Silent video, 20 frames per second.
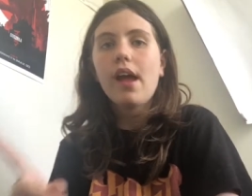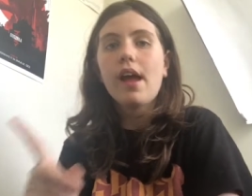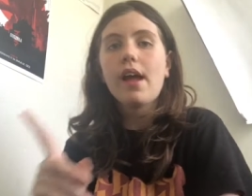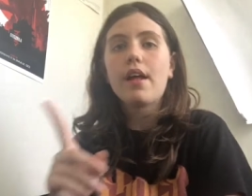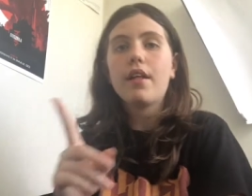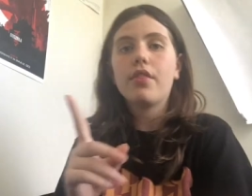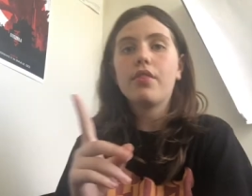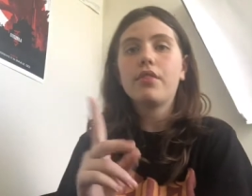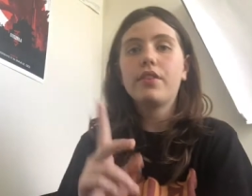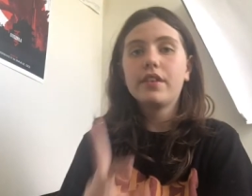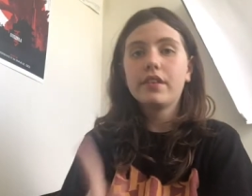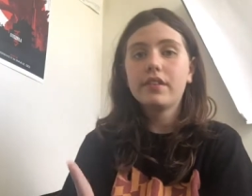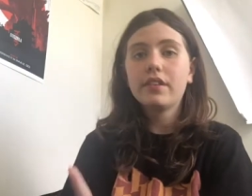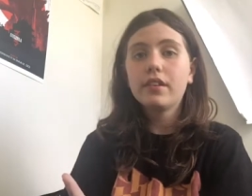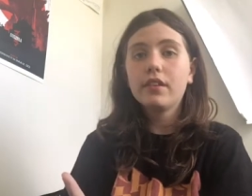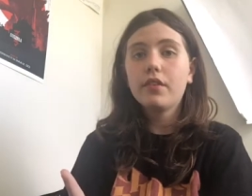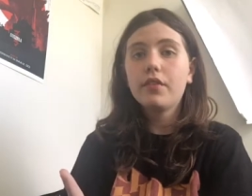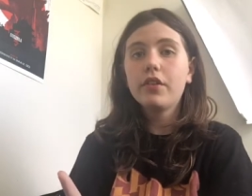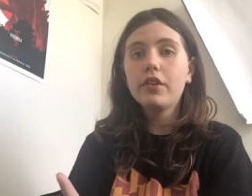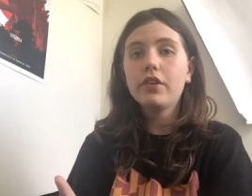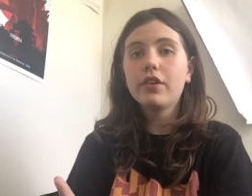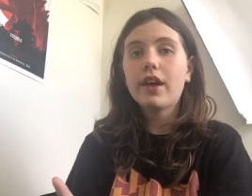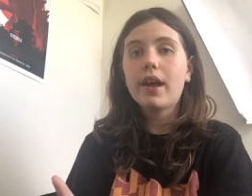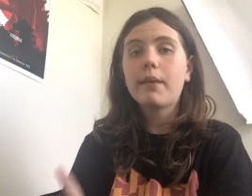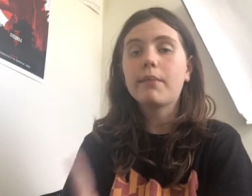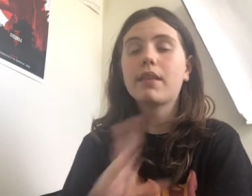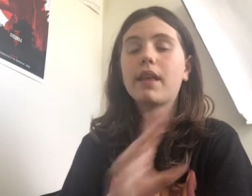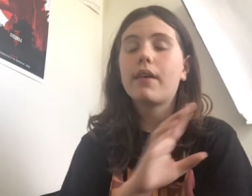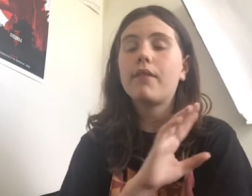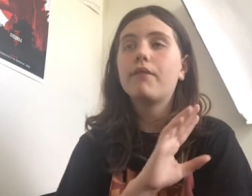And this is a video
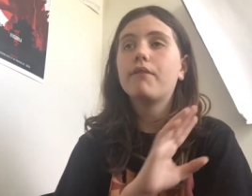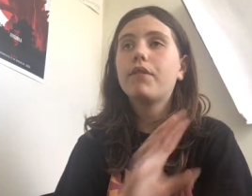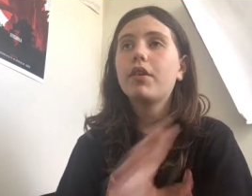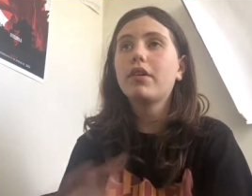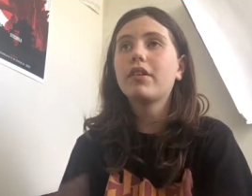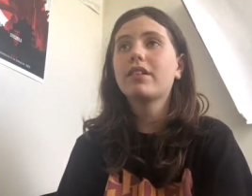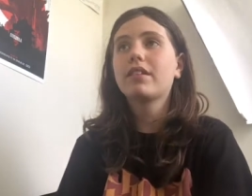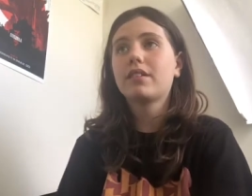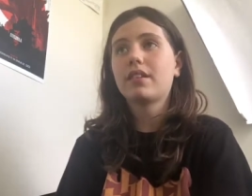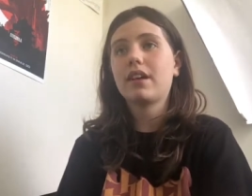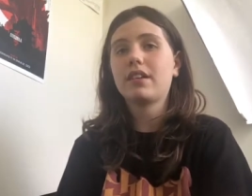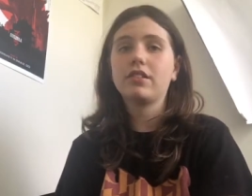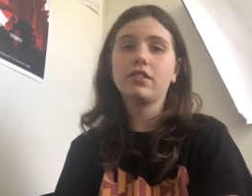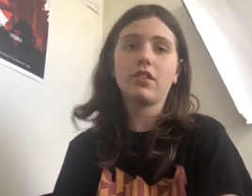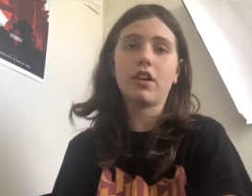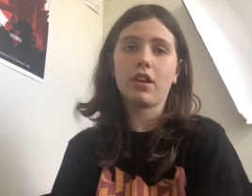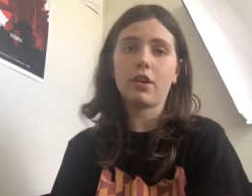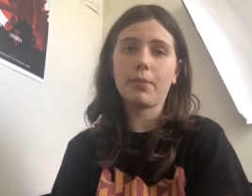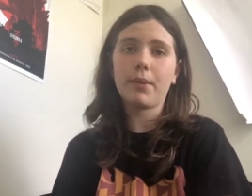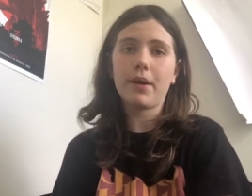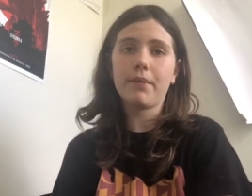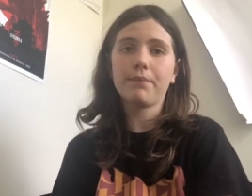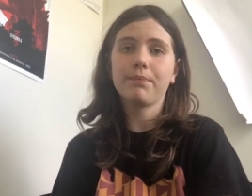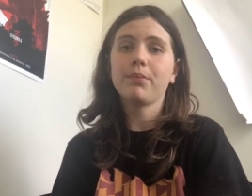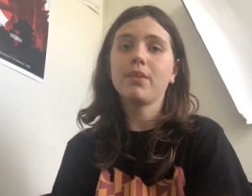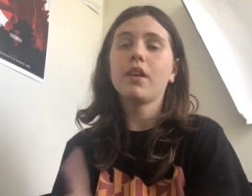game that I'm very excited to talk about.